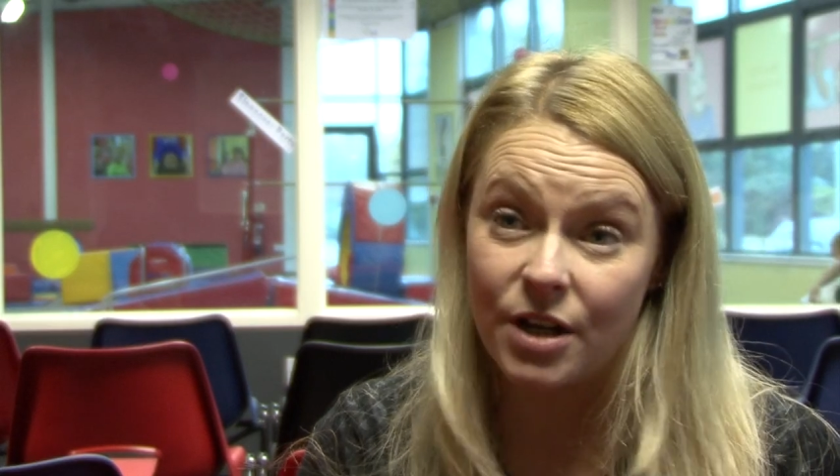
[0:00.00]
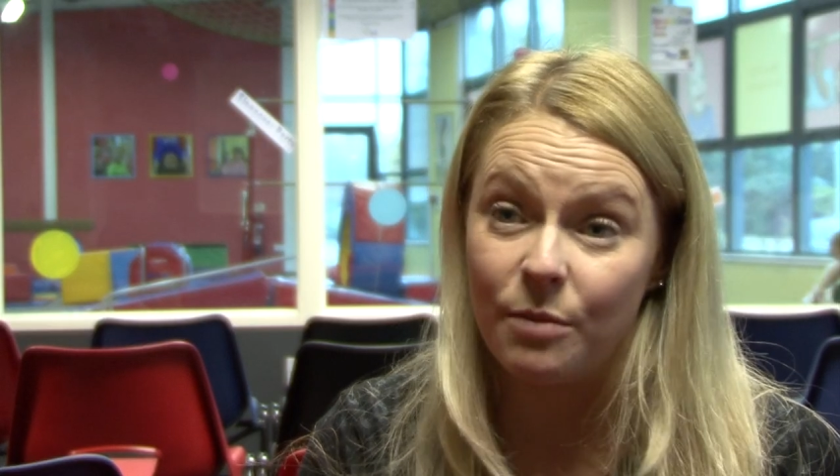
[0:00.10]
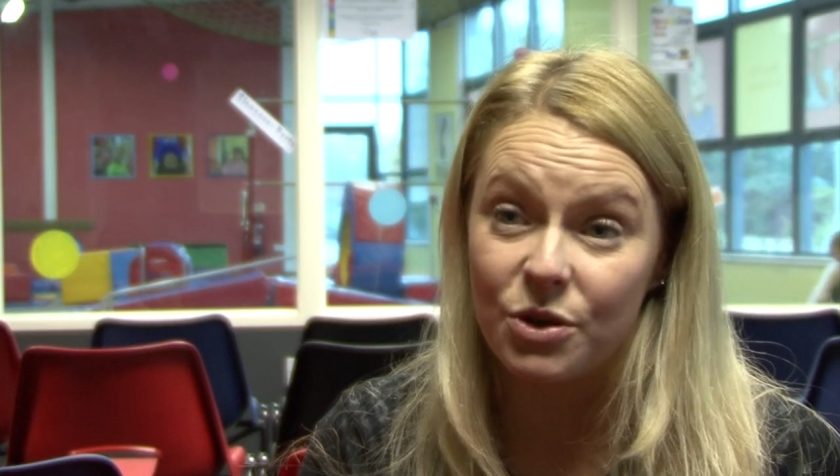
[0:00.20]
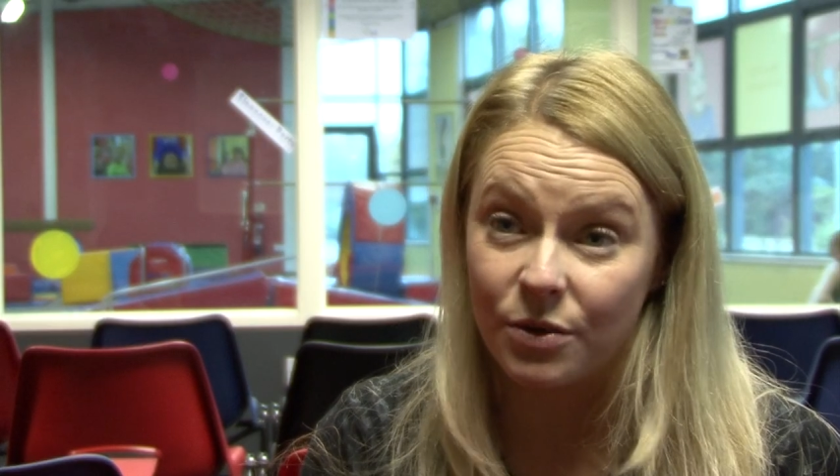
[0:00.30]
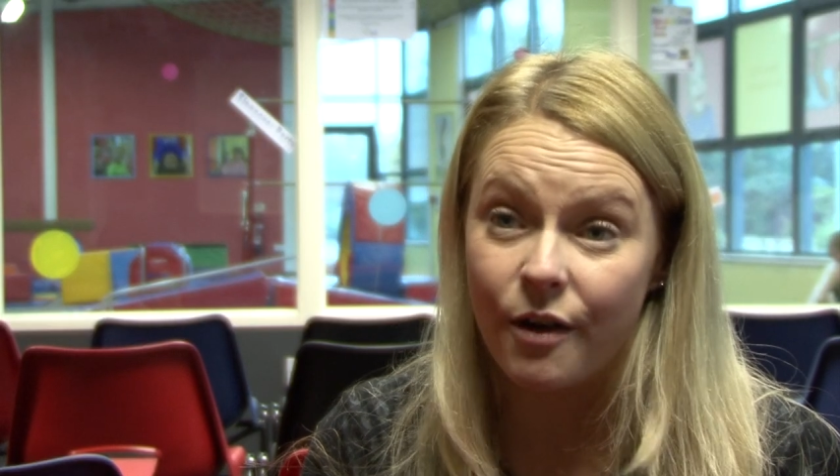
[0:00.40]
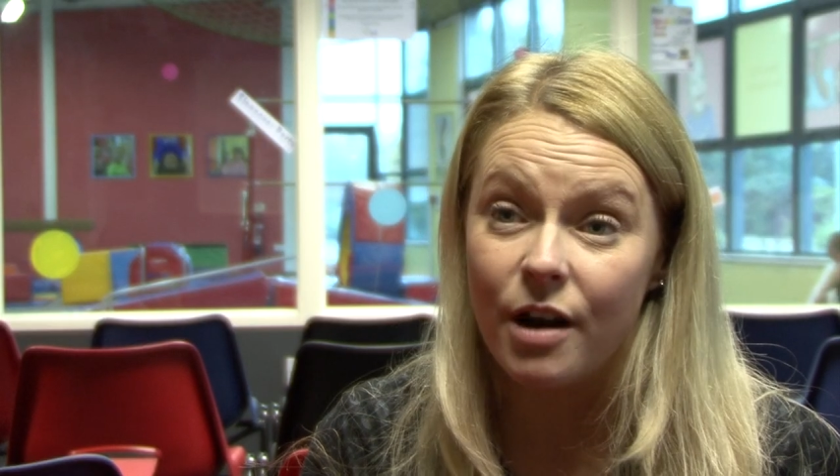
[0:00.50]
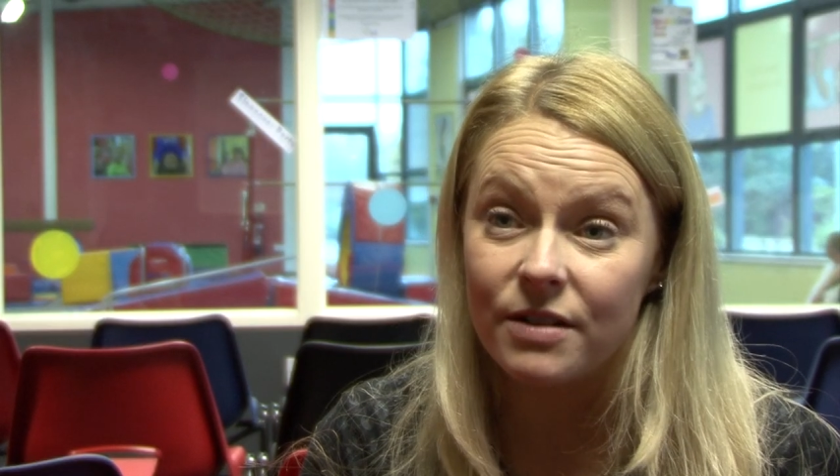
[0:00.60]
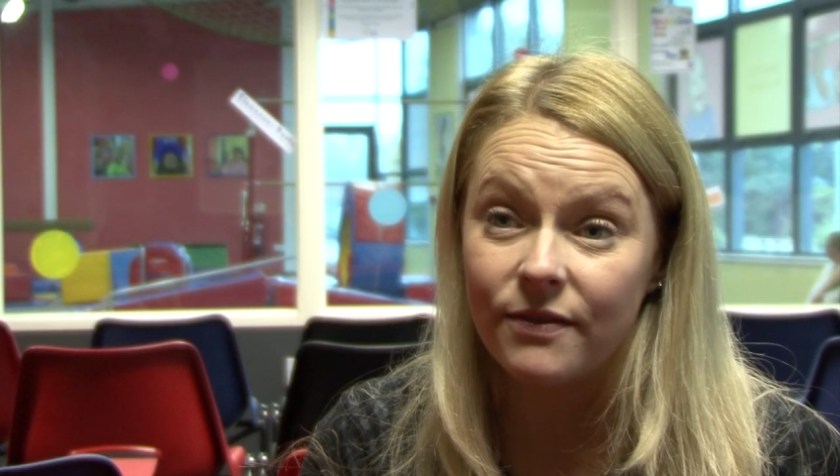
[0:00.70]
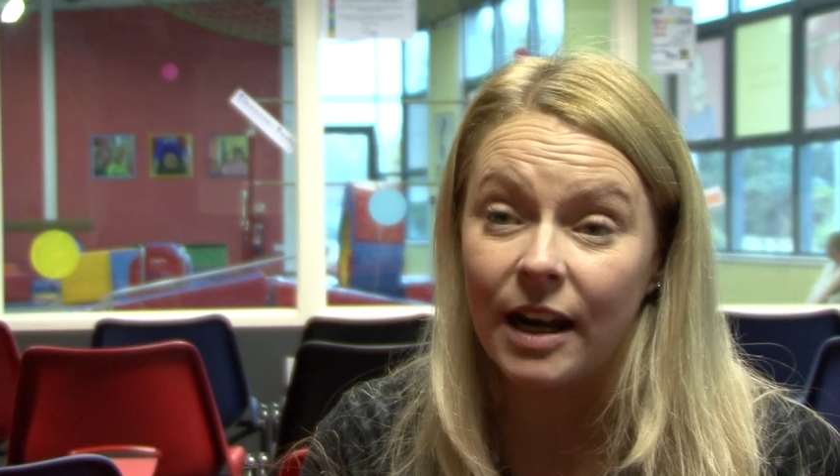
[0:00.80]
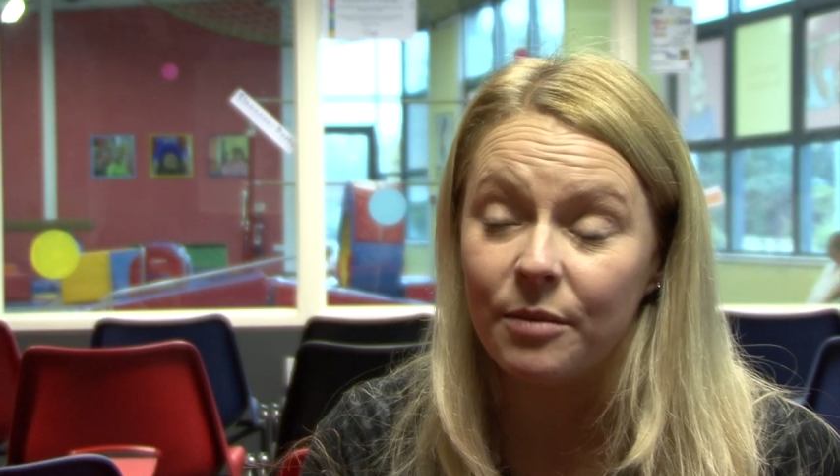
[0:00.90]
so much with their own
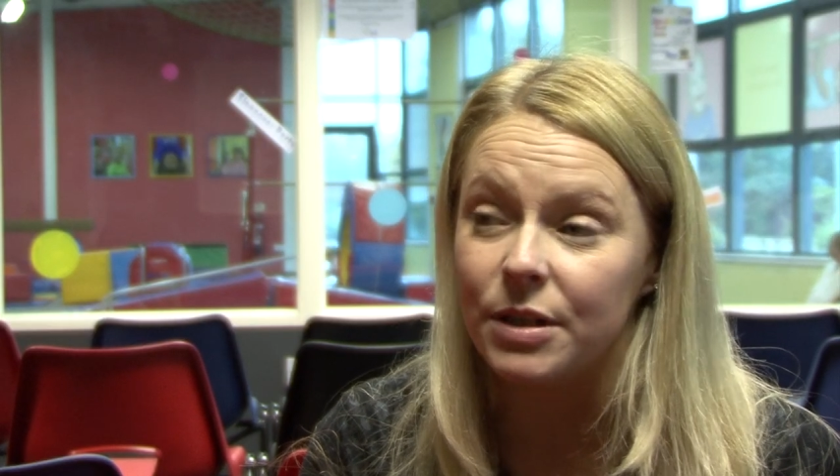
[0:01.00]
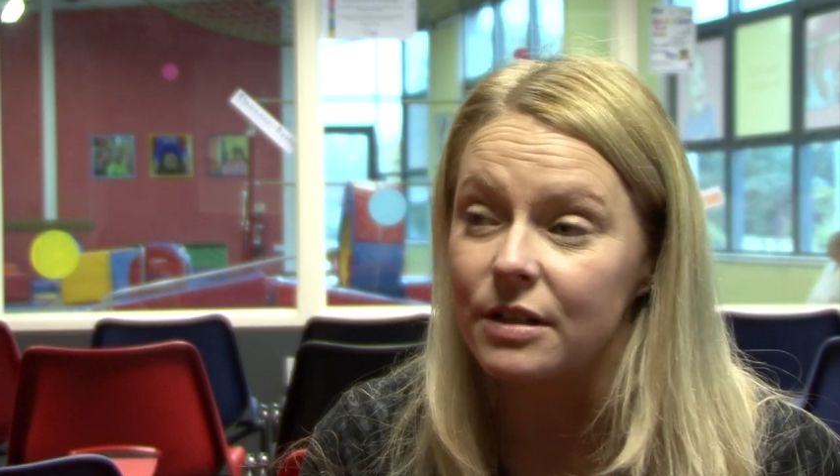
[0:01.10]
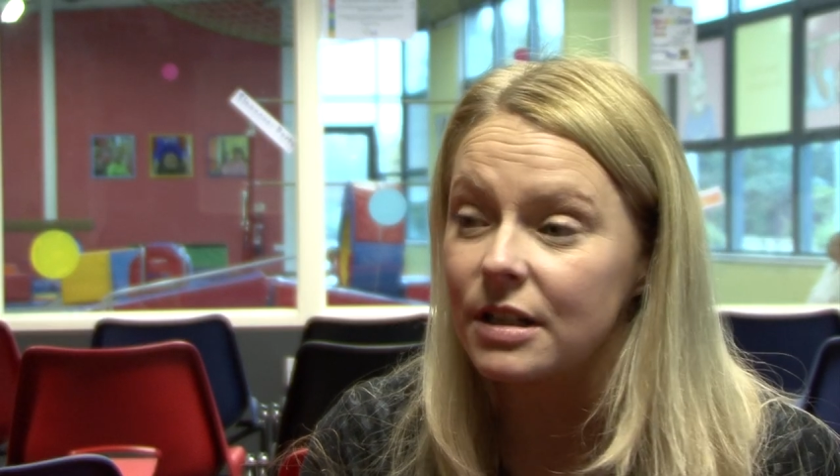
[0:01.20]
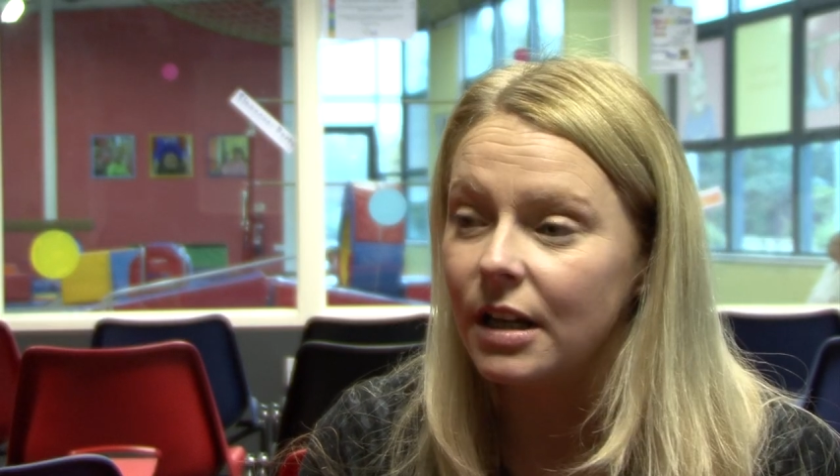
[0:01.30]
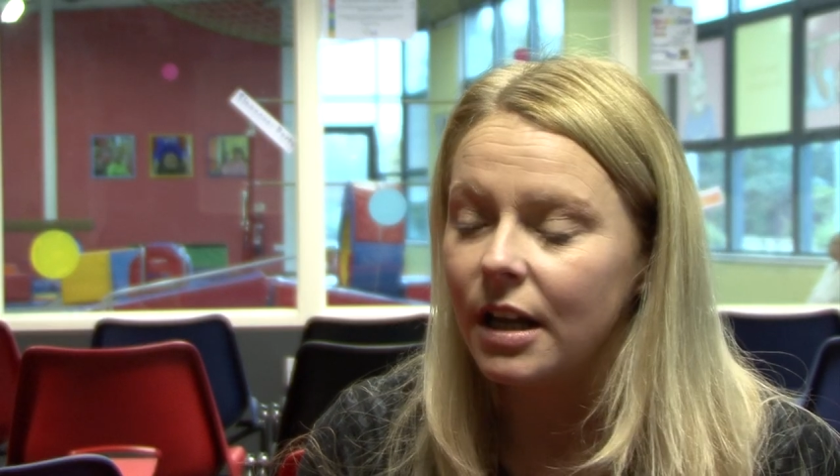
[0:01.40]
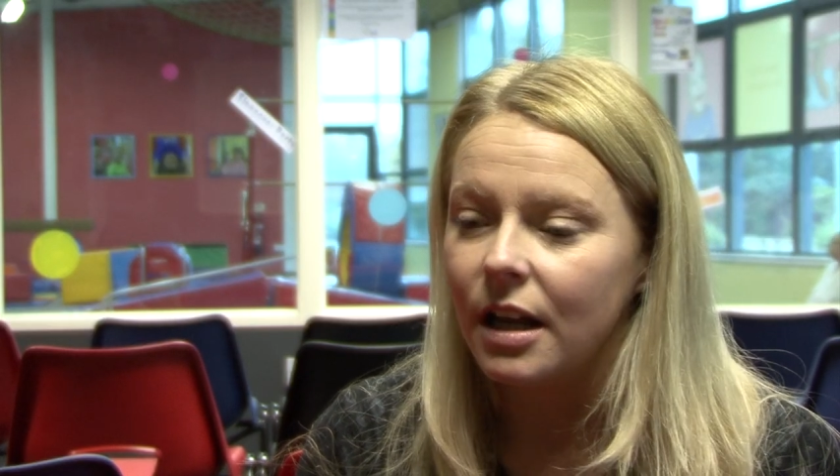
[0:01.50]
development,